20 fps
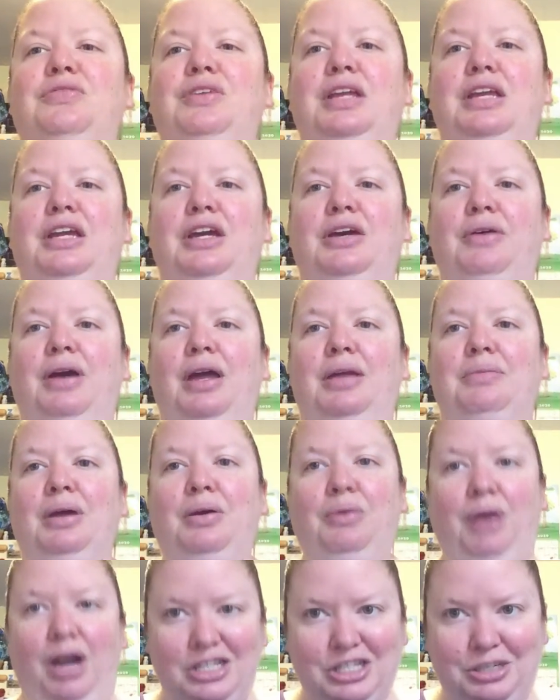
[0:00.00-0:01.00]
video and
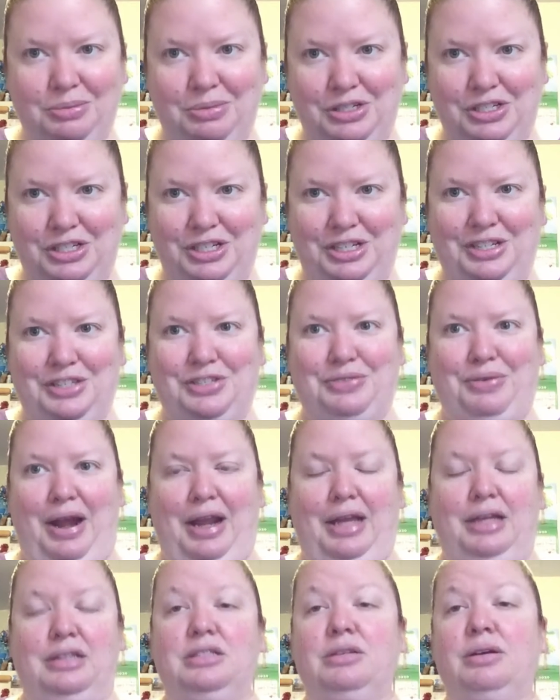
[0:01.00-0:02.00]
my washing machine is
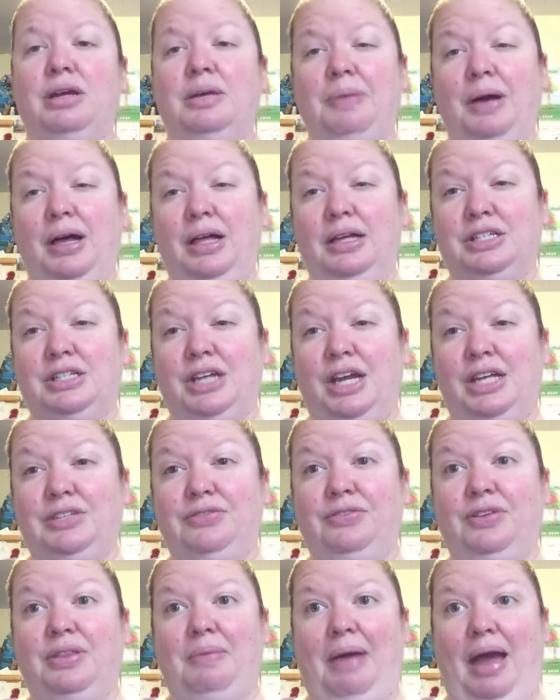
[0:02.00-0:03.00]
running, so I apologize
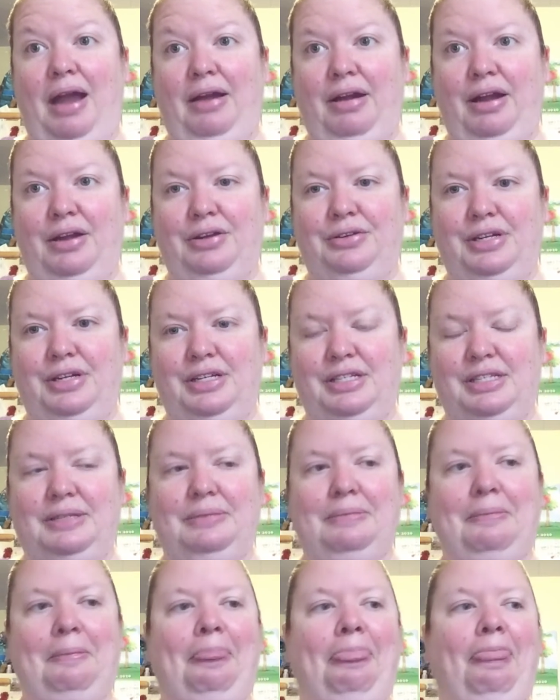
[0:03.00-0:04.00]
for the background noise.
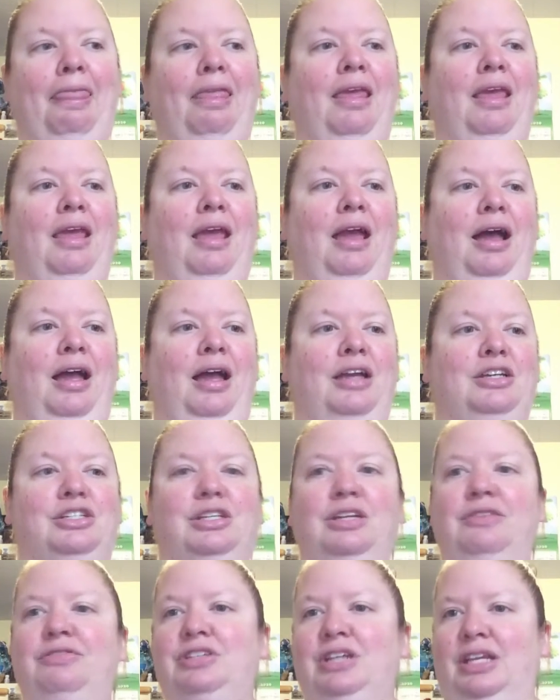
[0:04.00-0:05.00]
I
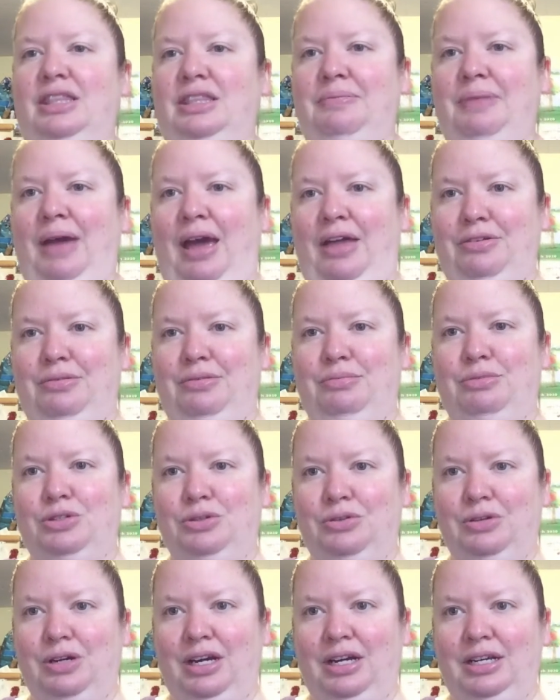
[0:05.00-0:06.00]
should have shut the bathroom
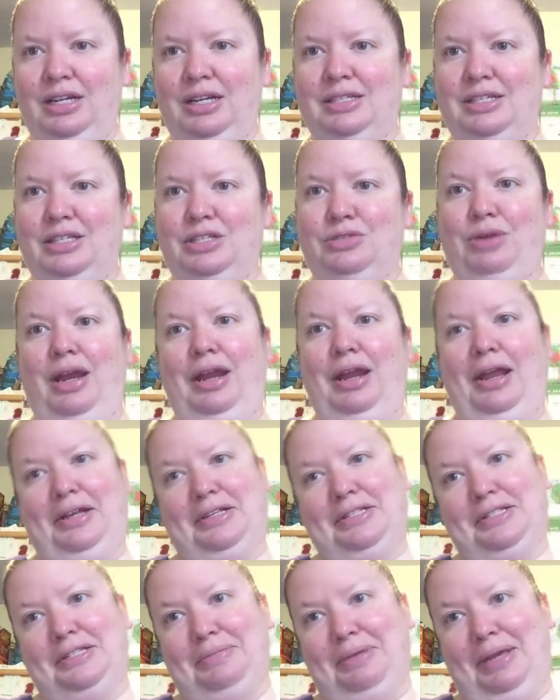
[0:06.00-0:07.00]
door because it's right
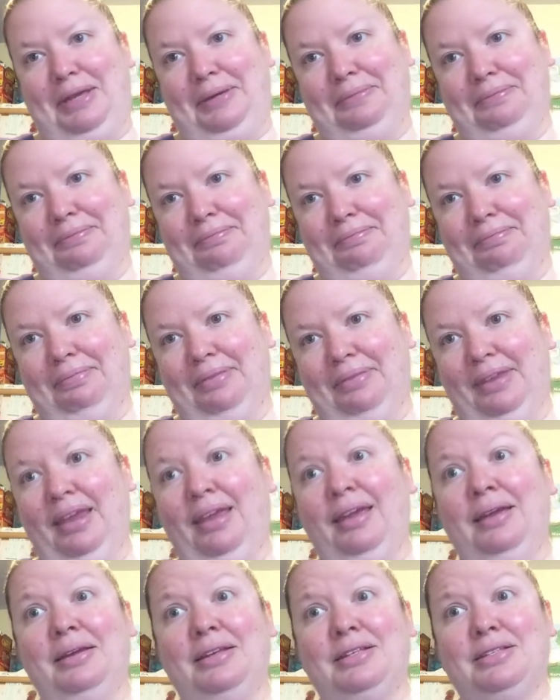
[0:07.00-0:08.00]
next to me.
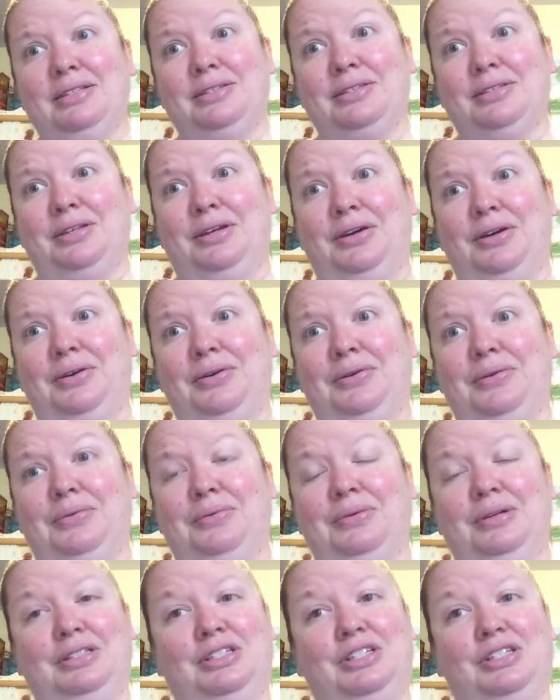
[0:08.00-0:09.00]
So
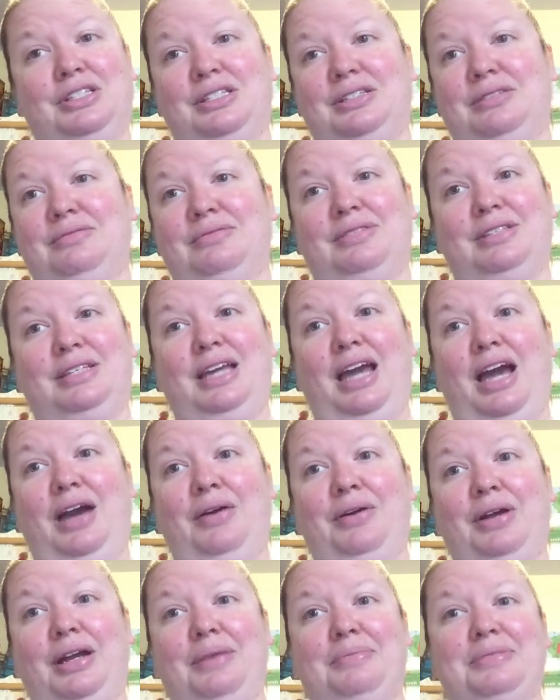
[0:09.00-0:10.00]
we'll just see
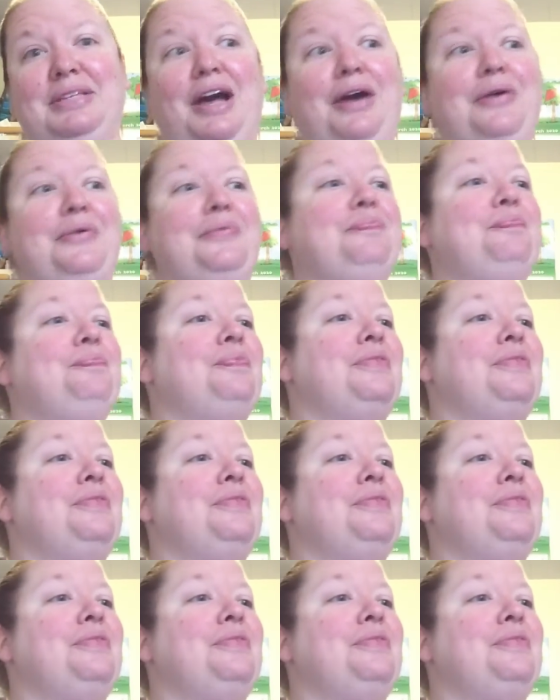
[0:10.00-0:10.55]
how it comes out.